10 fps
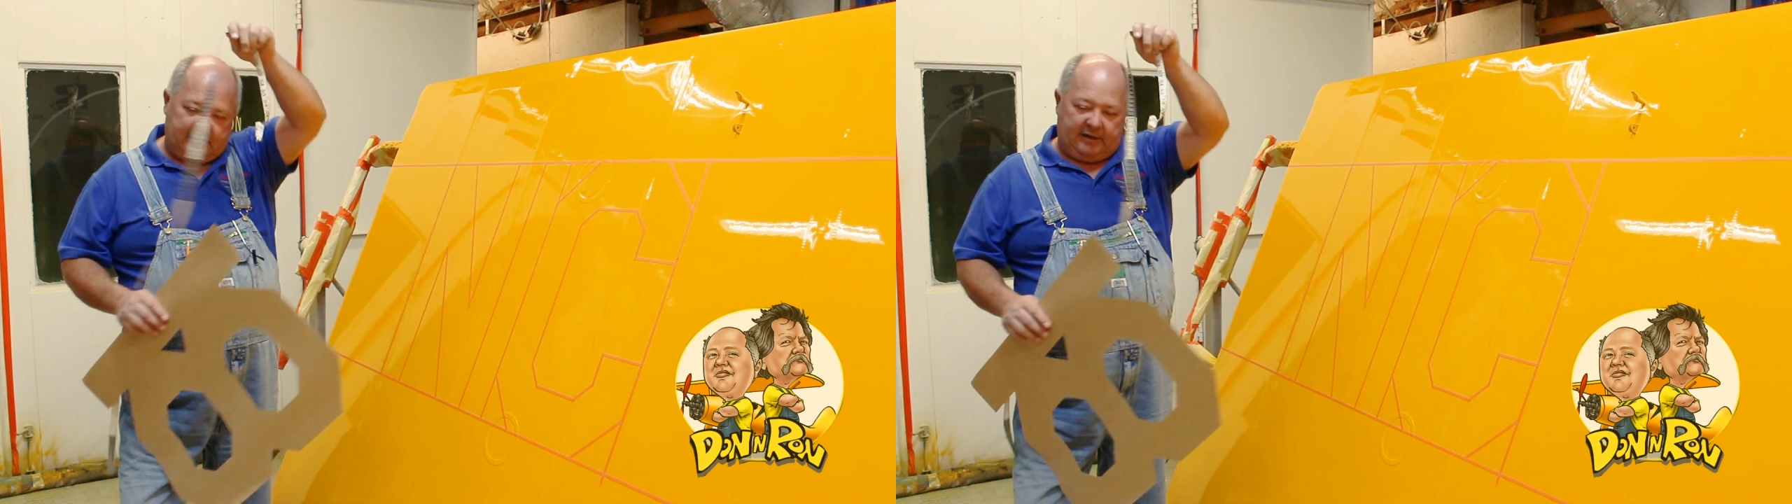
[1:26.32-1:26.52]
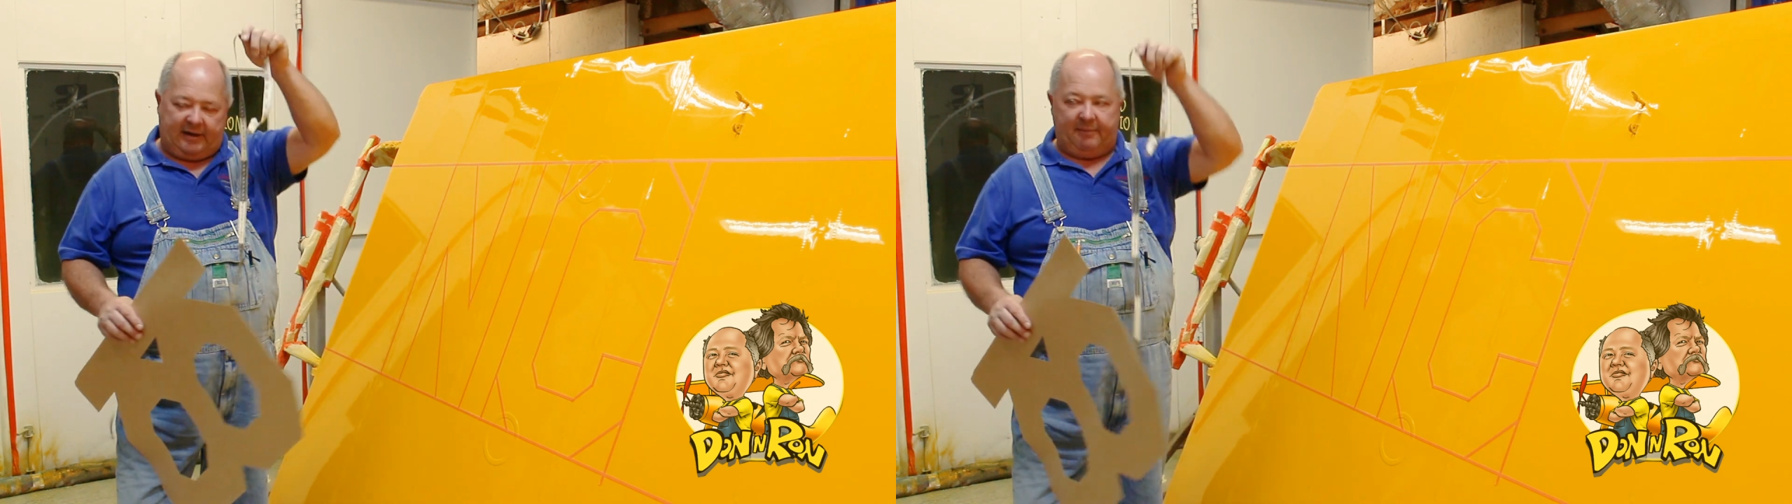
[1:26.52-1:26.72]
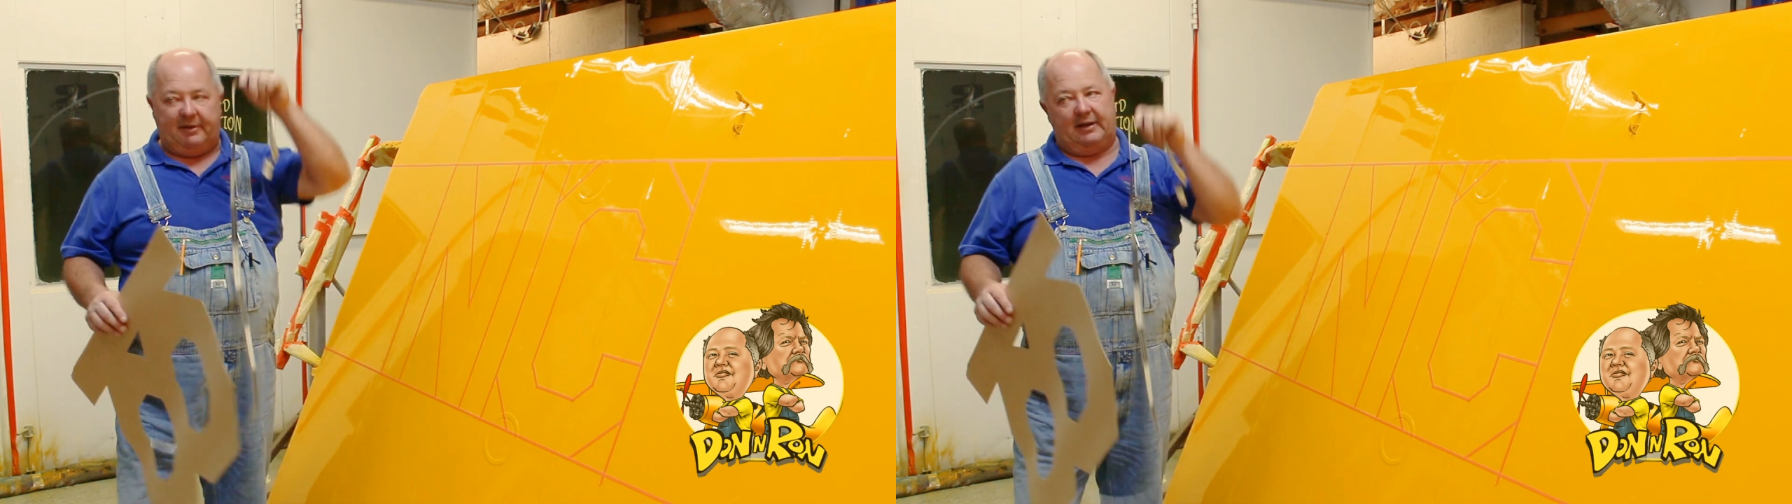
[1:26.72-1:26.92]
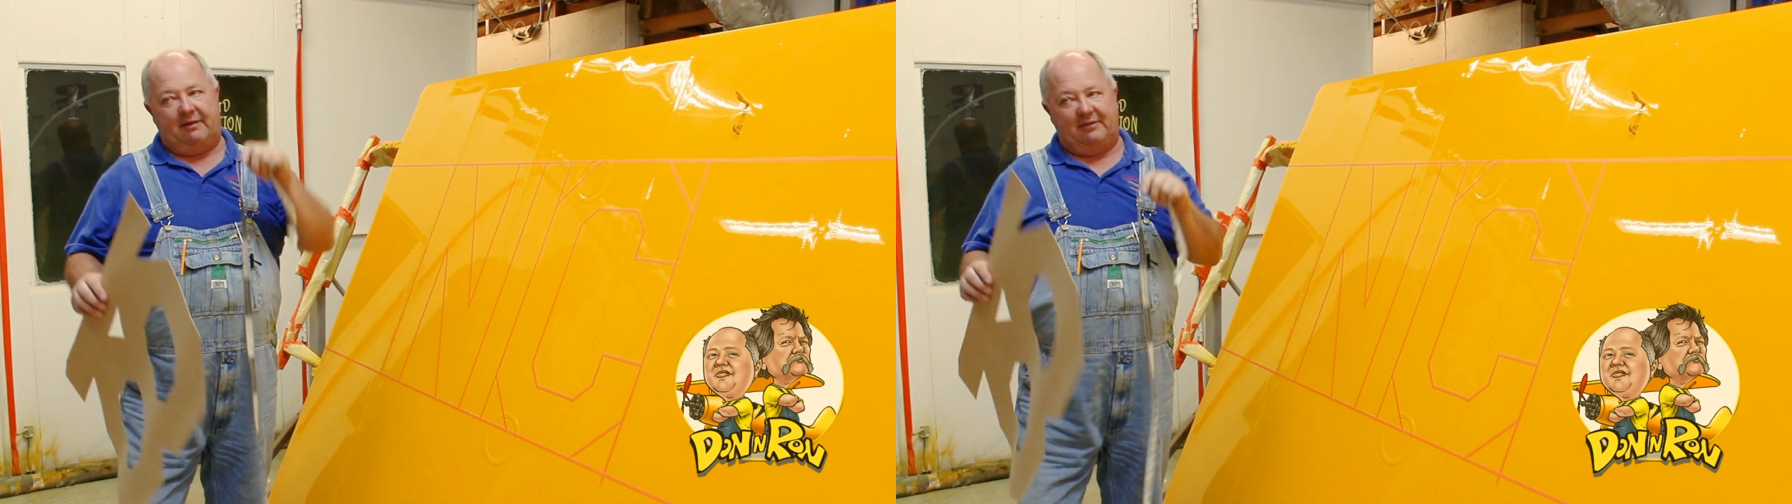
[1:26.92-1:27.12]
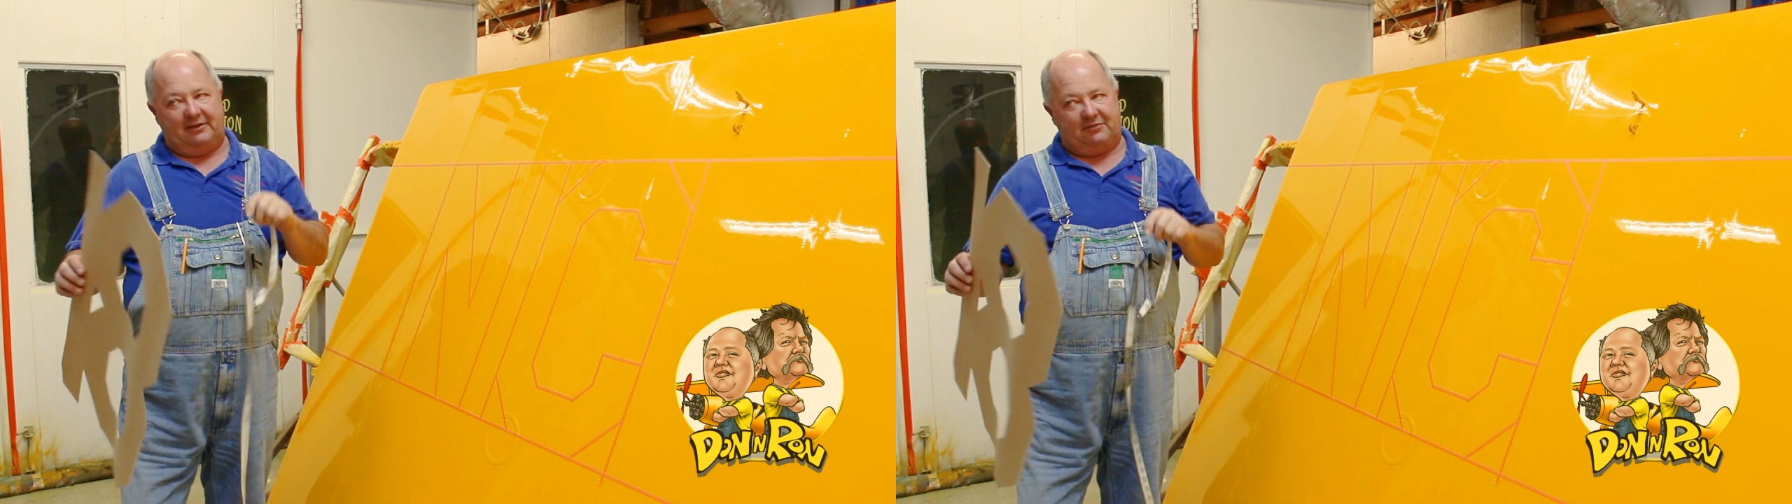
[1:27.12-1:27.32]
got my
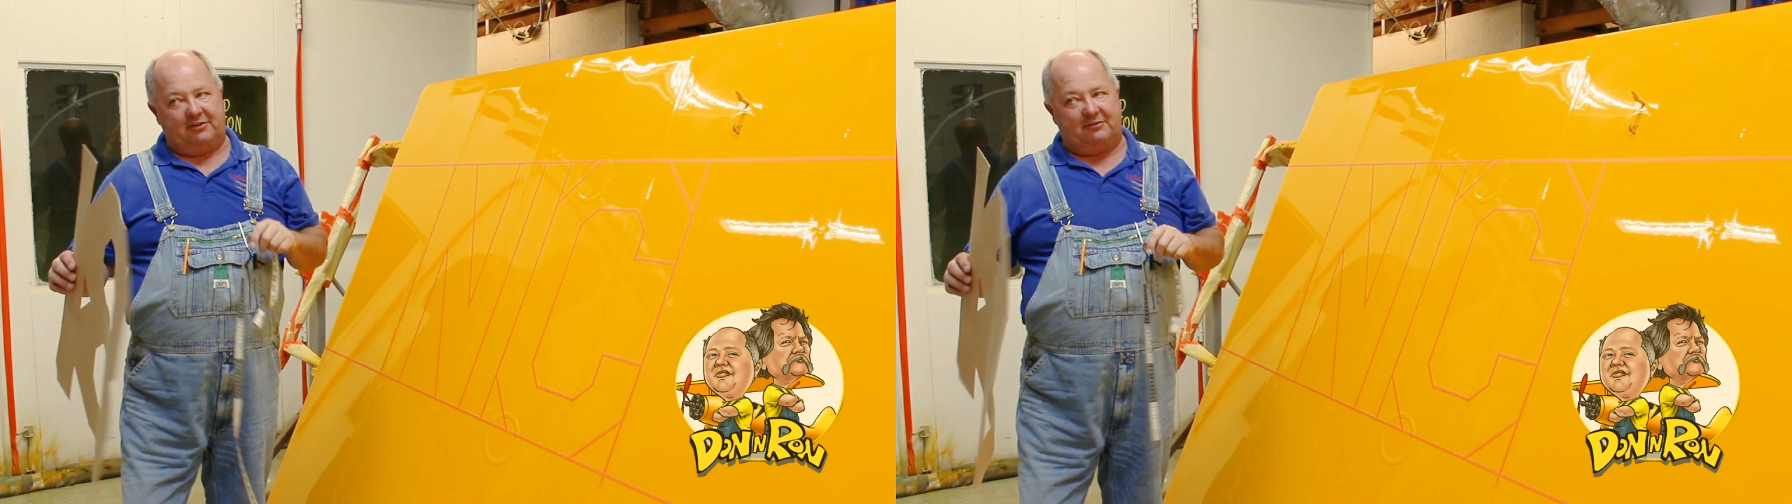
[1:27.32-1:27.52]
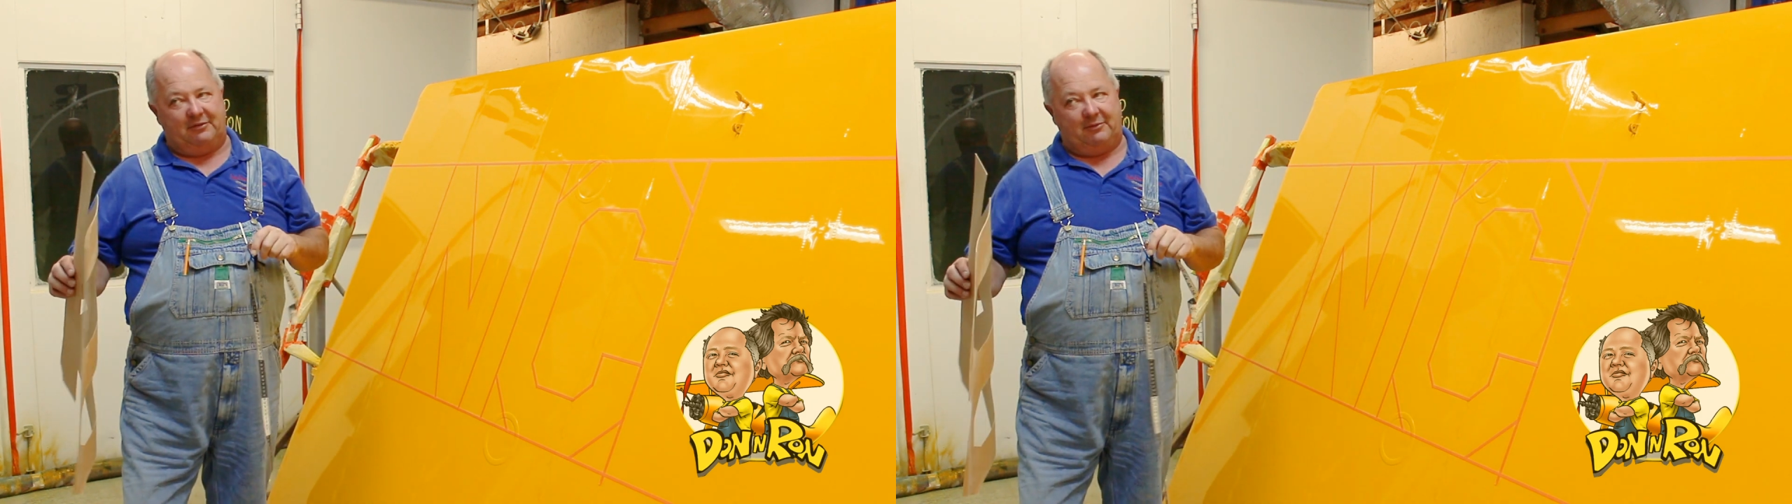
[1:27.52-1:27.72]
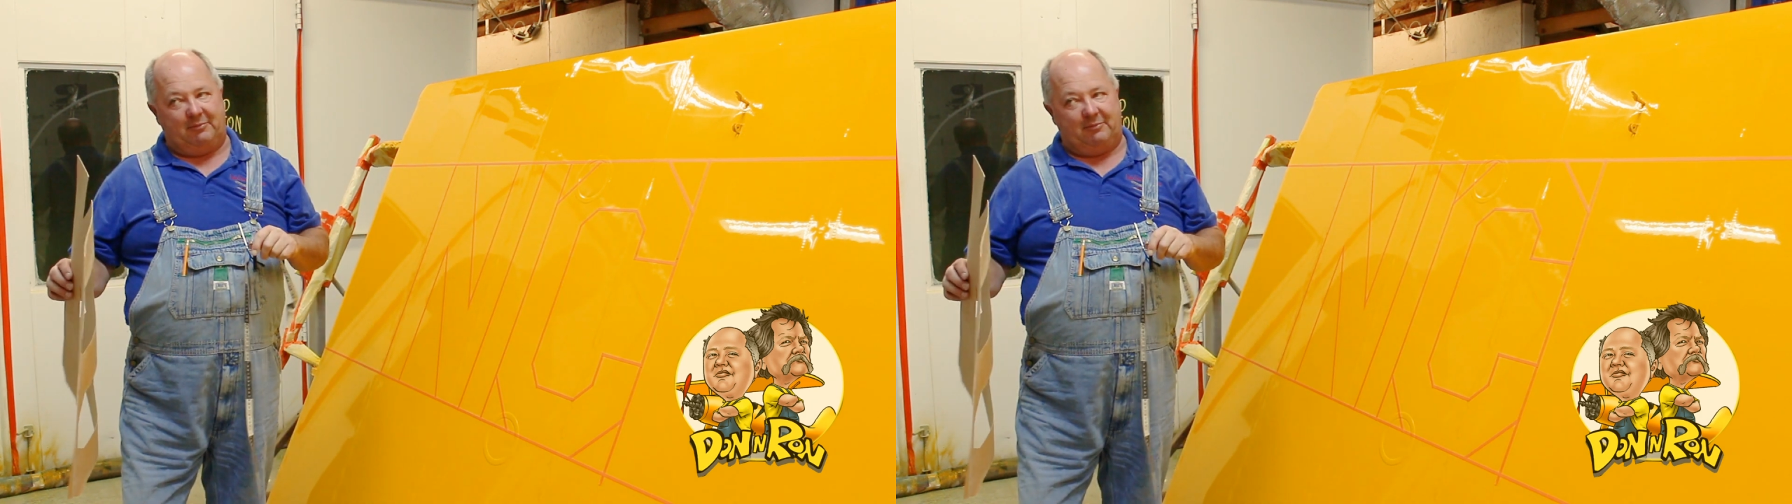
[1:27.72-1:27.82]
lovely assistant